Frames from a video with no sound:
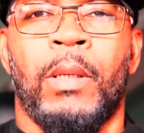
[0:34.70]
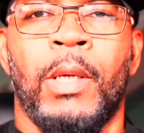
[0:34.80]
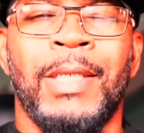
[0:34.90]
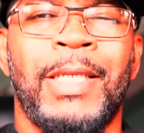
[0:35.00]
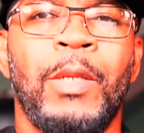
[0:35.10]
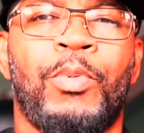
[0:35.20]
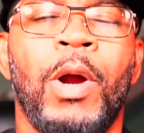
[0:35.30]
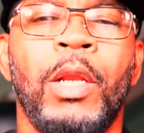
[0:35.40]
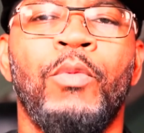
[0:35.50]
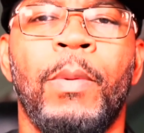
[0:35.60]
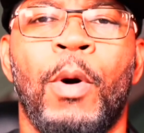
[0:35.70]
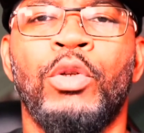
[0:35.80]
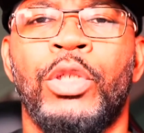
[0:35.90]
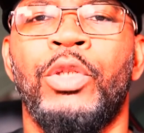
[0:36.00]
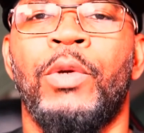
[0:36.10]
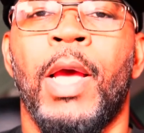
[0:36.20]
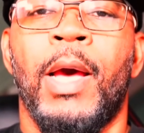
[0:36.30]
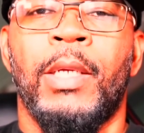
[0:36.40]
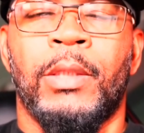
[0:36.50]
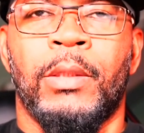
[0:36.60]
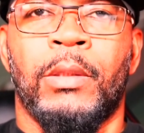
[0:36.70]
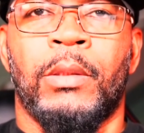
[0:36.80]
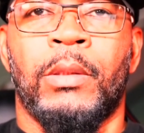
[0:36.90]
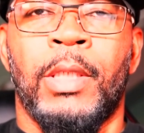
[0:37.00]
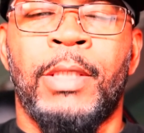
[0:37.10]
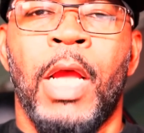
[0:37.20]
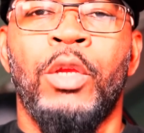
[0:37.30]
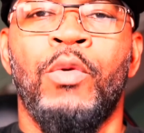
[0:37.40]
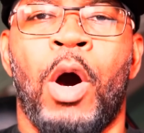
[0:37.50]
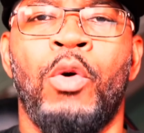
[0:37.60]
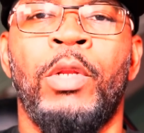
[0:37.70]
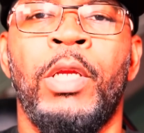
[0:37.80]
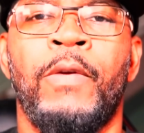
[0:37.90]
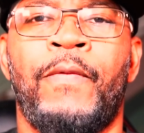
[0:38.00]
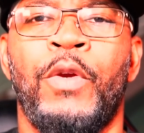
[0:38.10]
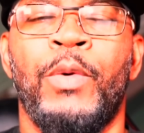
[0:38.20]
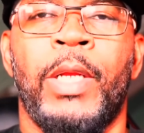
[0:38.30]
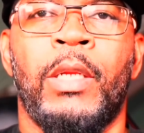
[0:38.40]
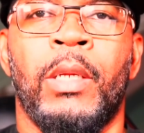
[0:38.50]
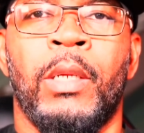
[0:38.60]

See, the problem with most of you guys is that you only view it